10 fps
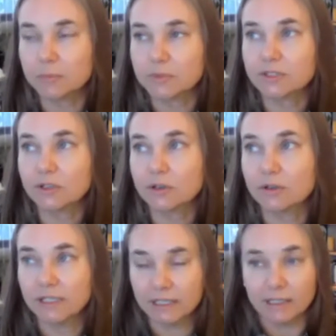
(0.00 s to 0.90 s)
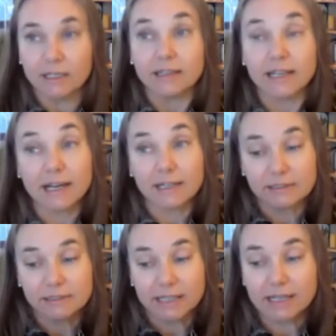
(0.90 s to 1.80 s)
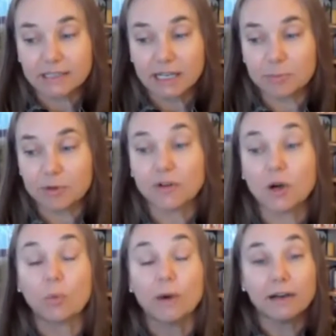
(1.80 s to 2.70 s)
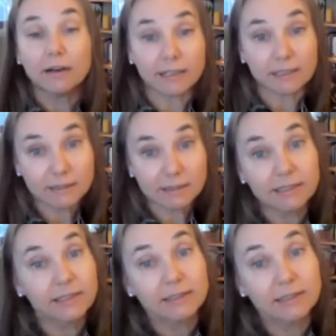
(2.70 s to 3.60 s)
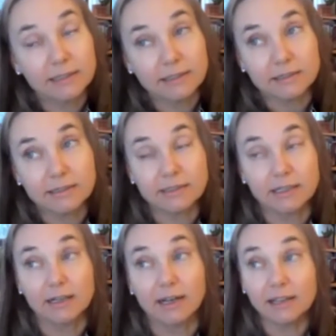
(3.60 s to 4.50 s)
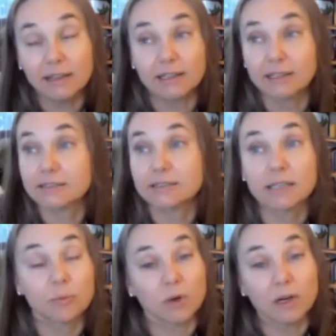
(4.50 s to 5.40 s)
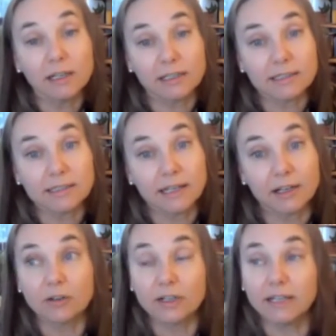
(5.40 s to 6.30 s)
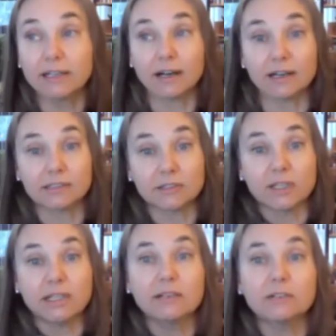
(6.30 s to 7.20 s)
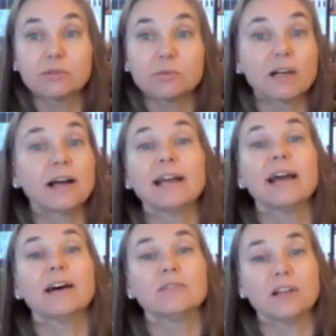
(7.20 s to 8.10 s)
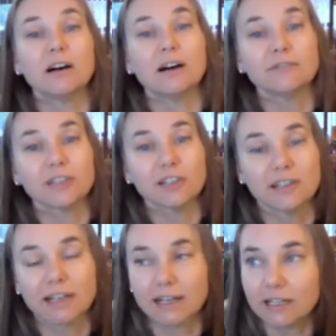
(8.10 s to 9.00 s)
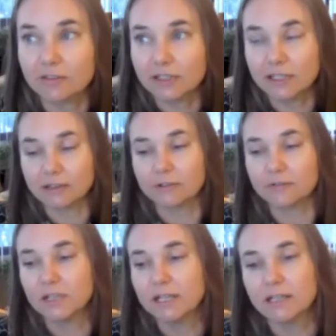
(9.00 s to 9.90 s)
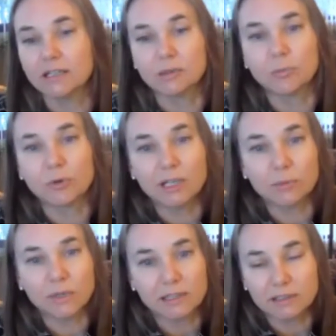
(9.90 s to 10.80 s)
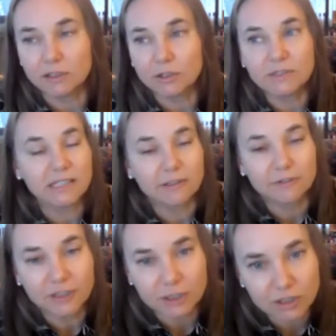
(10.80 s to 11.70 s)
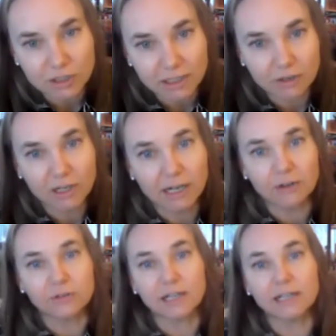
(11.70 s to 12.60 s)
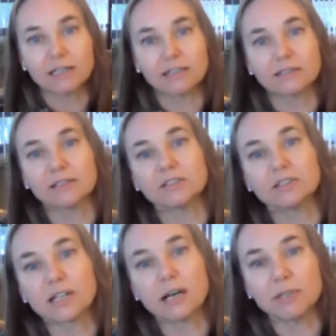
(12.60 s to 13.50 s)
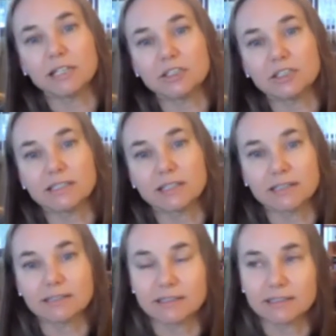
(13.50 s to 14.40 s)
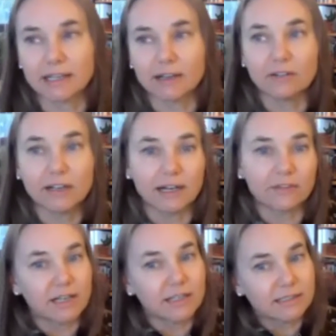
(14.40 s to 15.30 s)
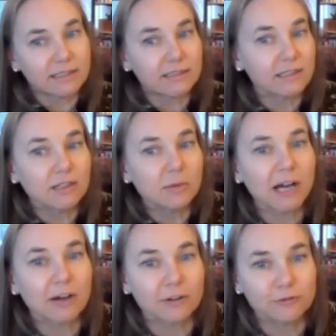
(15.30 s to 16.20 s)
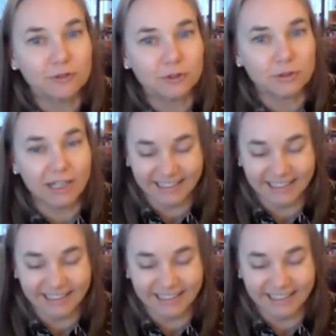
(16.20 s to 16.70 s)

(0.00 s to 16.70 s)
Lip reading: So that type of awareness is step one in saying, okay, God, so here's what I have to offer. I kind of think of the boy with the loaves and the fish and the crowd, right? And coming to Jesus and saying, all right, I've got this little amount of food.